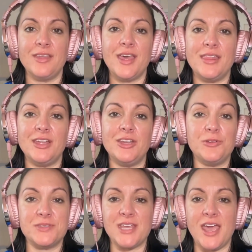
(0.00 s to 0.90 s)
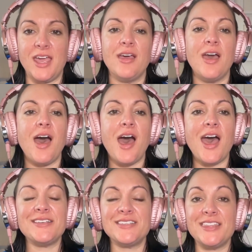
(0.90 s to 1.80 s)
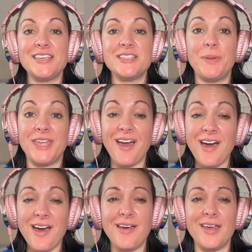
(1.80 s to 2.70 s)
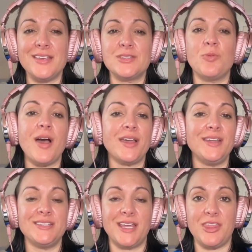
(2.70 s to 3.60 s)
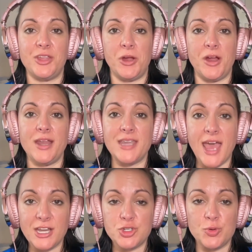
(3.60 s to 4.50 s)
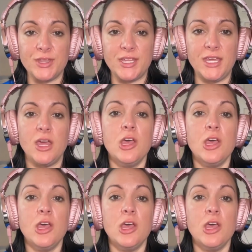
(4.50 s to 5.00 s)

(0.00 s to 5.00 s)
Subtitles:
And then you say, I say this because walking together naturally